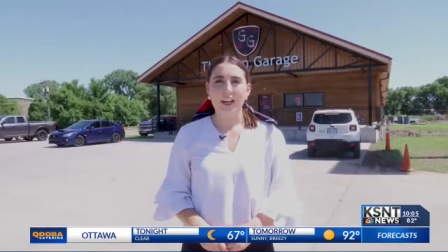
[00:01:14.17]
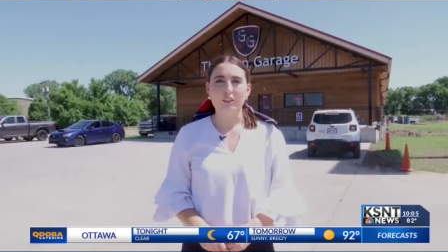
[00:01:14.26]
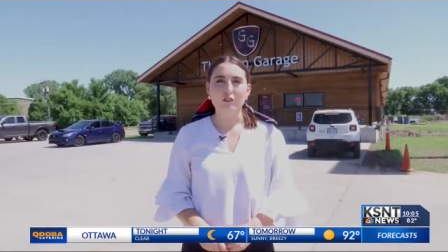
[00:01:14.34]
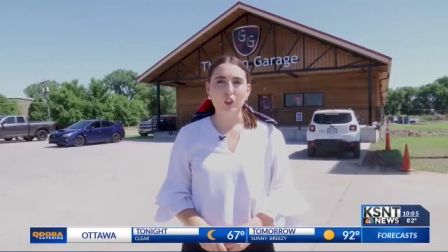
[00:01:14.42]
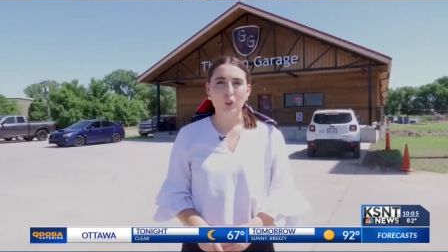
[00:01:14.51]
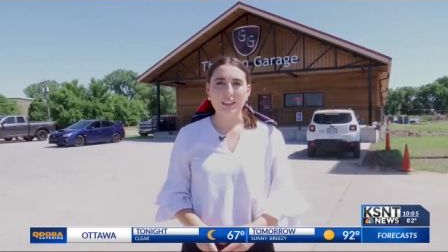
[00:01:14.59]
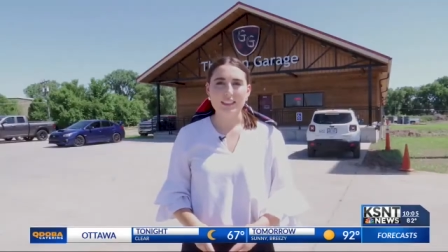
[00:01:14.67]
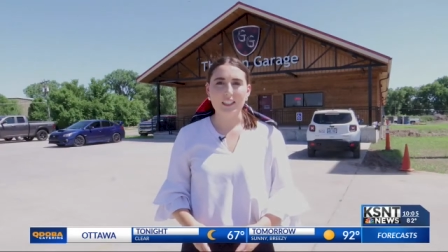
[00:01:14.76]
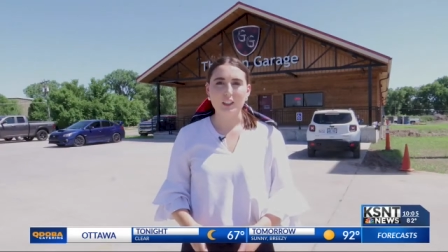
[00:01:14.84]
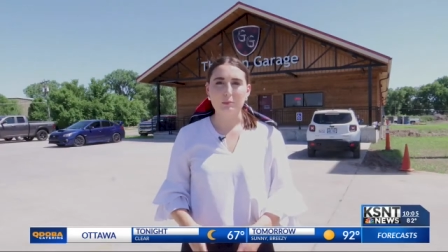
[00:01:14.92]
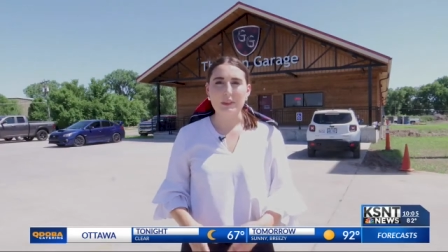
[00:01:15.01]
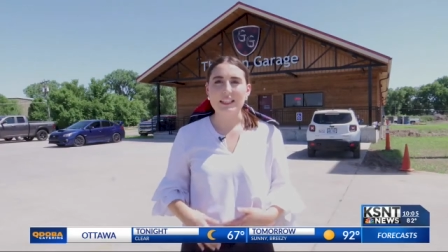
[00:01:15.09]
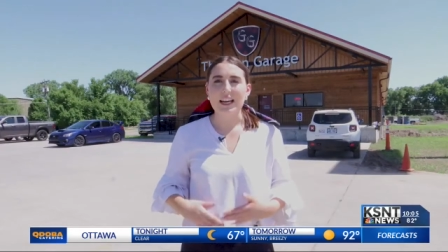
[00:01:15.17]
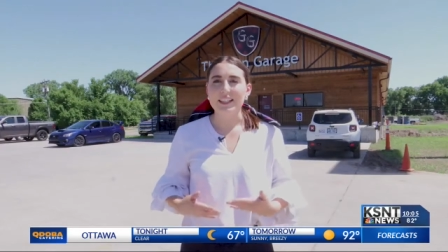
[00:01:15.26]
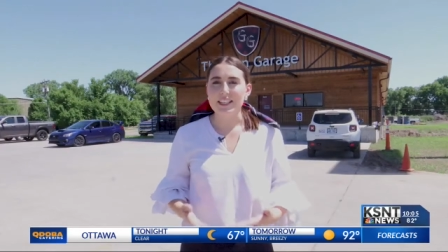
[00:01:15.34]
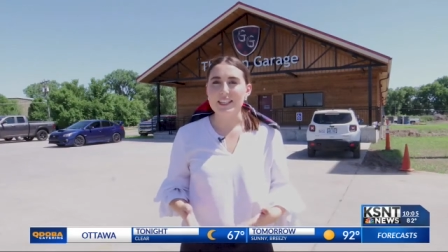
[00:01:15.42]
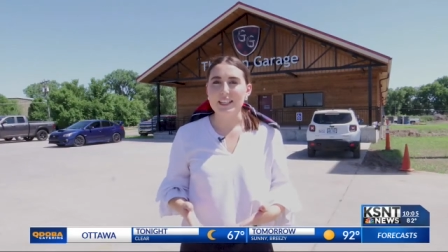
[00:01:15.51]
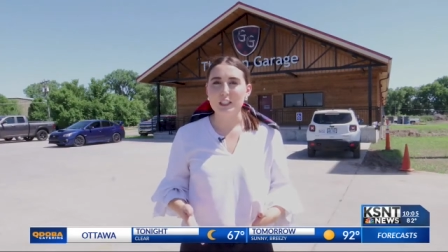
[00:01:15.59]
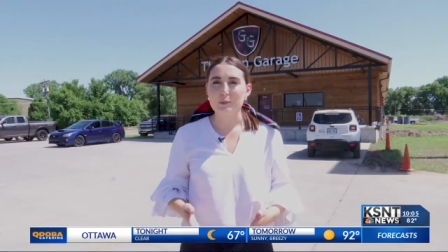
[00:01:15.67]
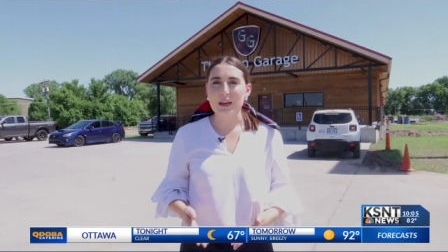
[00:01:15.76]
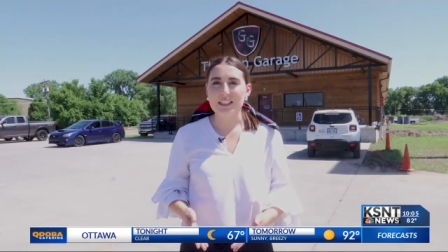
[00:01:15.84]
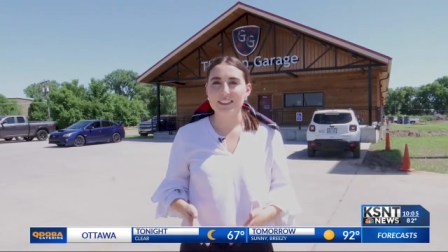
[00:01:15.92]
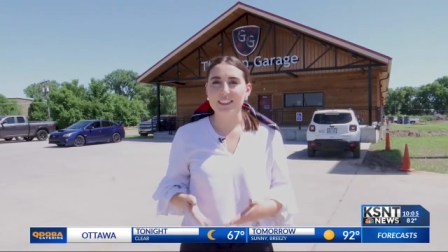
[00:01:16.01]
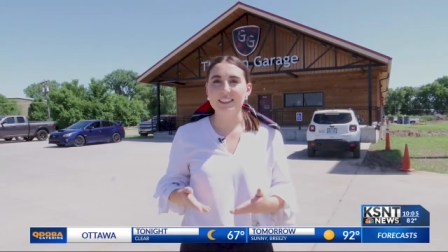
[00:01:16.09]
And Floyd tells me that he
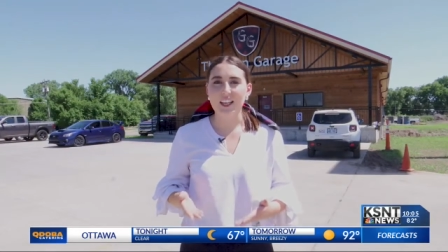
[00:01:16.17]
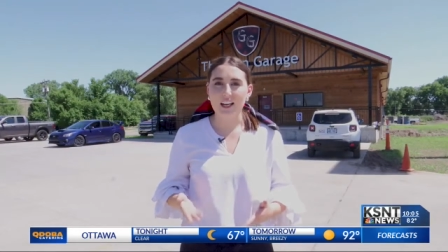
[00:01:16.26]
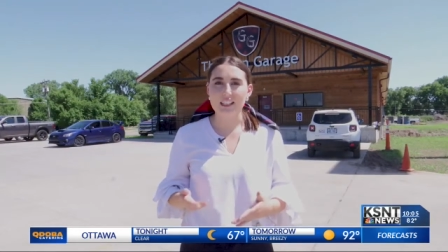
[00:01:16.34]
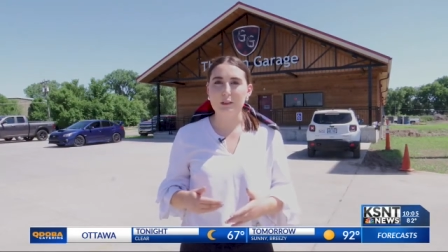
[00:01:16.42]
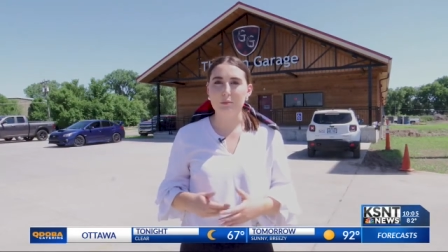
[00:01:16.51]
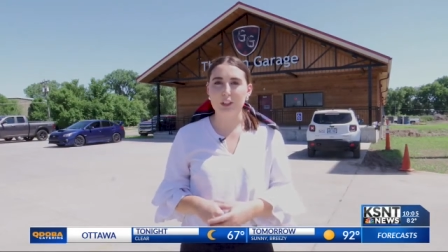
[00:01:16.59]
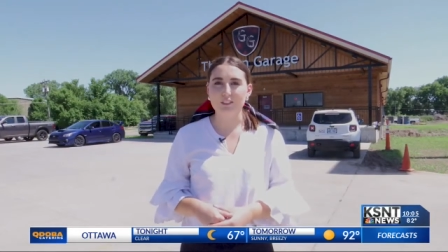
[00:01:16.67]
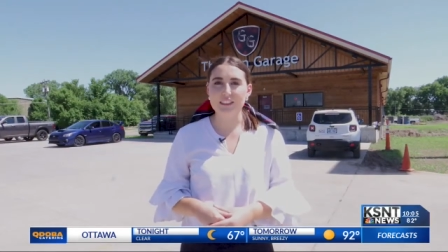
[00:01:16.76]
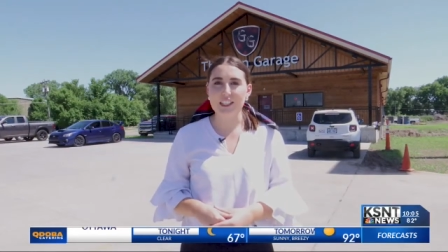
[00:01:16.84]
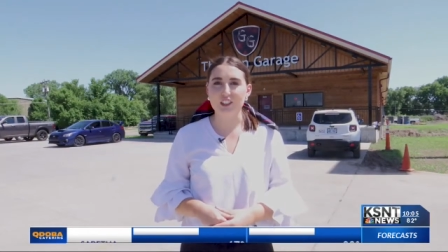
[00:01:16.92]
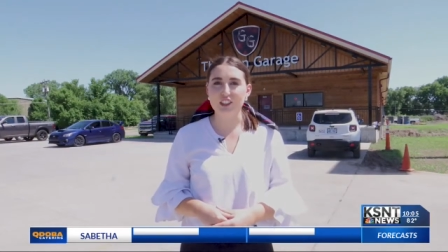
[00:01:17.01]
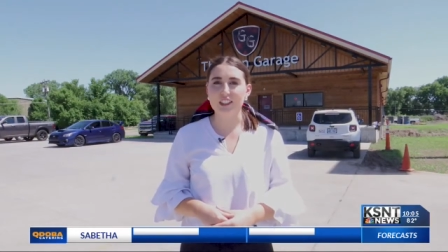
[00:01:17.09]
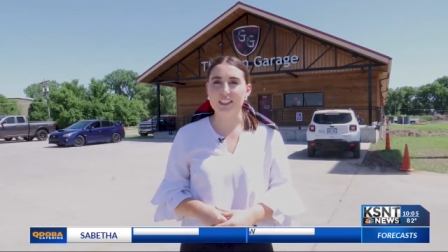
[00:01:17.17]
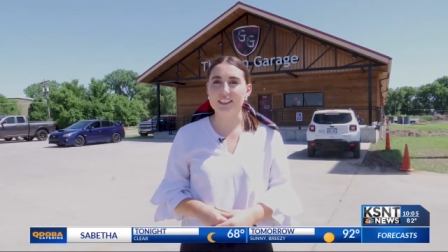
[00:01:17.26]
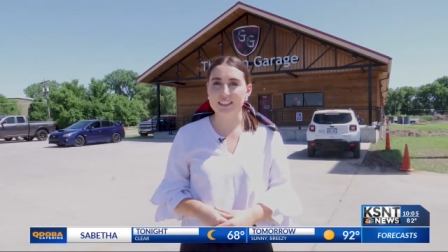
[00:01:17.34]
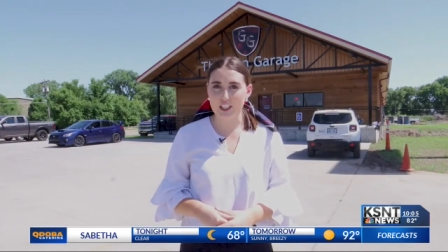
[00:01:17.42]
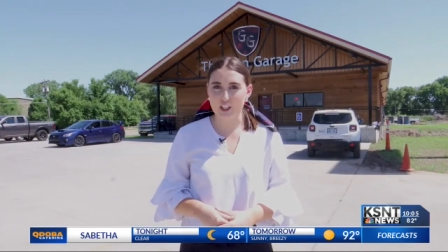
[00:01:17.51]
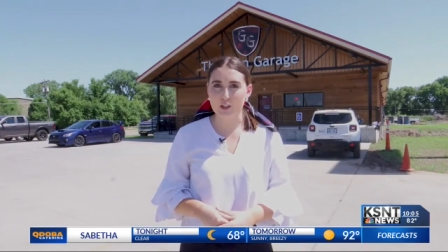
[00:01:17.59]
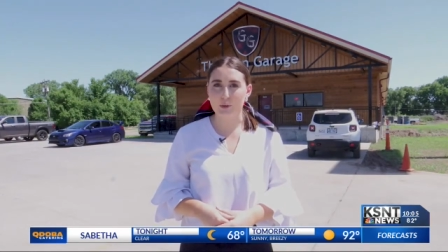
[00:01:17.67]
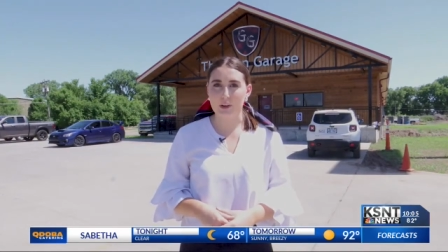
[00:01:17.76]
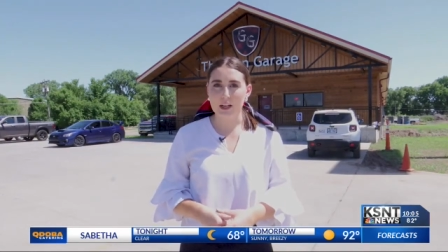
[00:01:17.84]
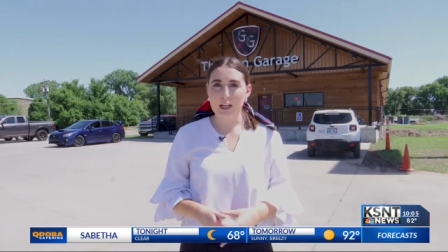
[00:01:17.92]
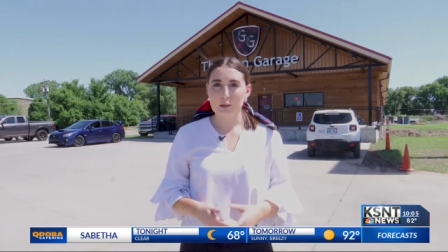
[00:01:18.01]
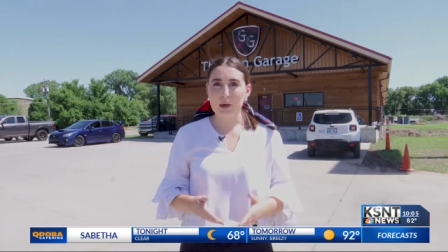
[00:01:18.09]
expects his high number of sales to continue,
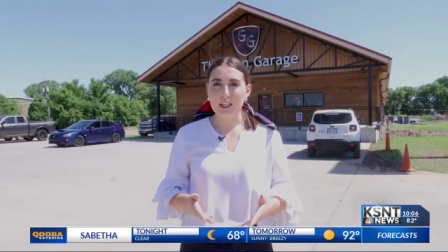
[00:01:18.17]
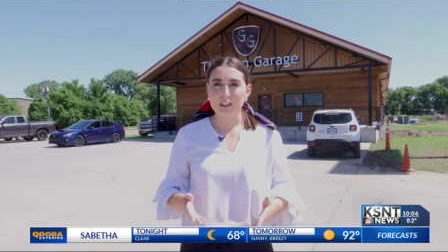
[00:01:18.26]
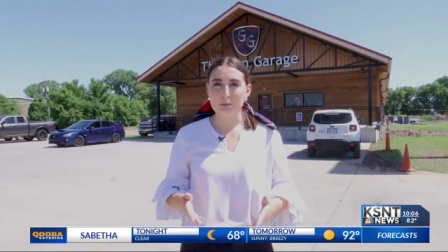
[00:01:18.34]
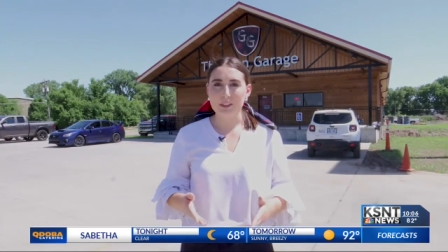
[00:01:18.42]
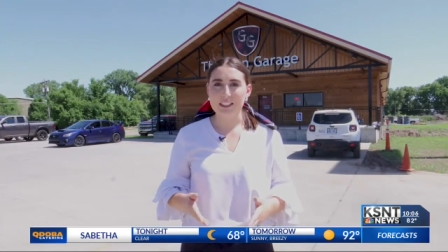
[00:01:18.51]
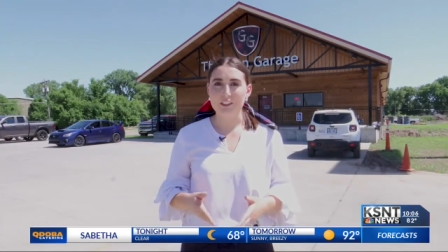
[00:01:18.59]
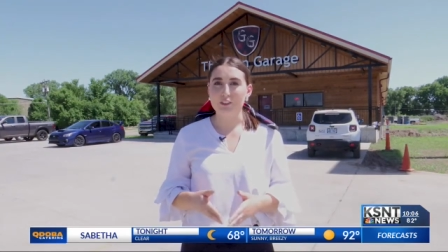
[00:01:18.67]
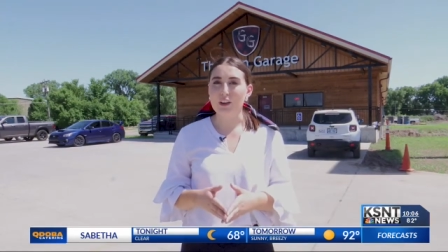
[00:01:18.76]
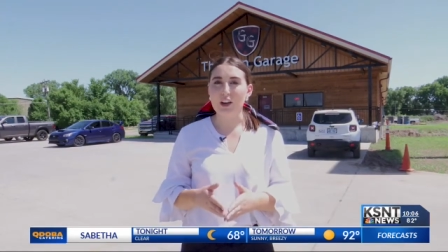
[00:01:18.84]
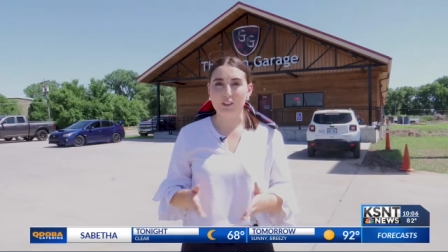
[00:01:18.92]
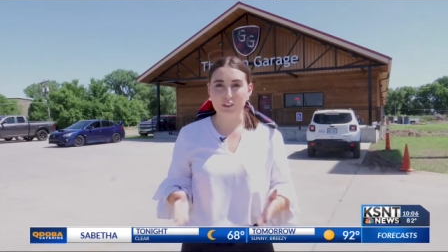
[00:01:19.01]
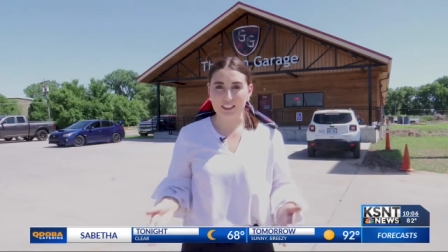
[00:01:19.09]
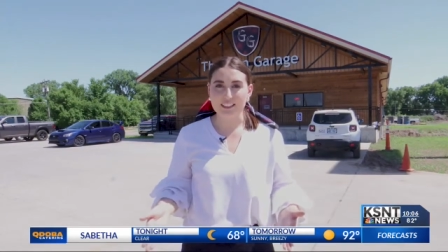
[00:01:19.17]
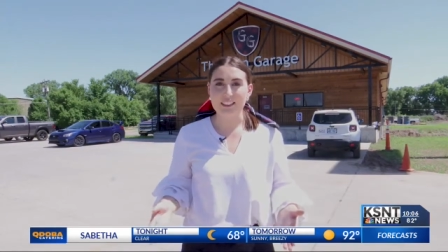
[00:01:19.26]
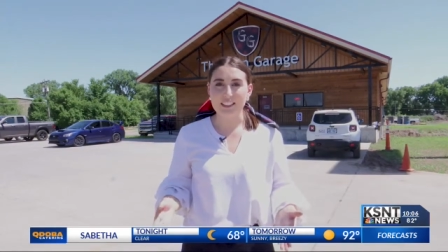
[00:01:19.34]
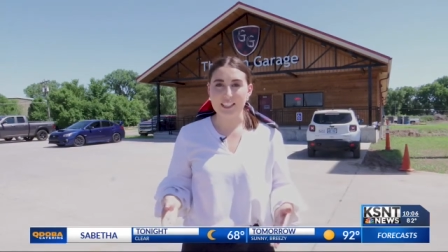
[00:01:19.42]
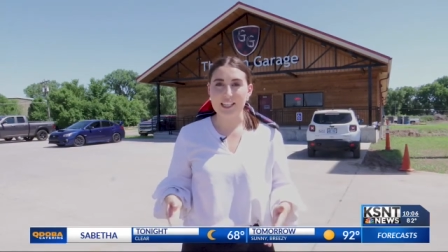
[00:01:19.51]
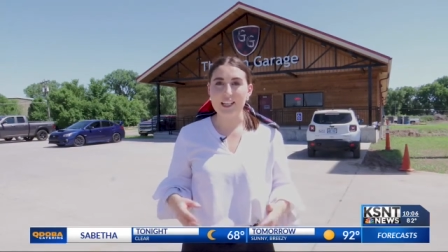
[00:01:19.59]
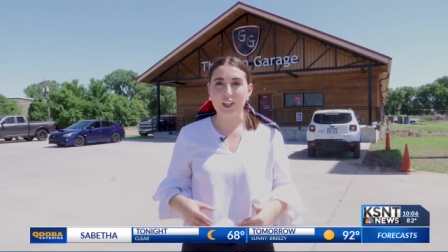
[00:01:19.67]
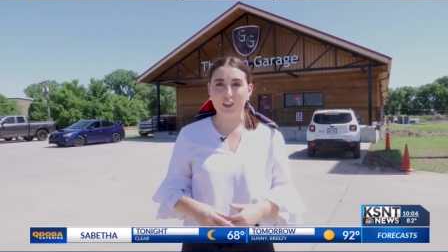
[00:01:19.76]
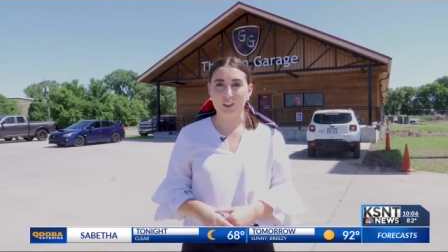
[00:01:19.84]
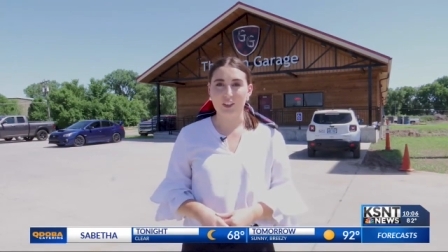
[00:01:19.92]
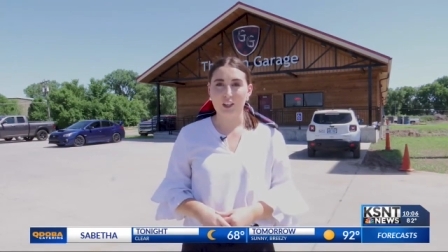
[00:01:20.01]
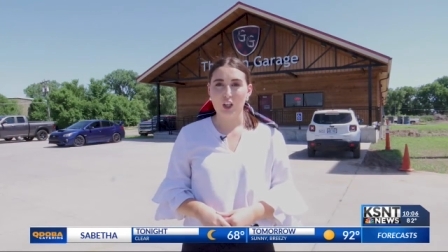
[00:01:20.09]
possibly throughout the rest of the year.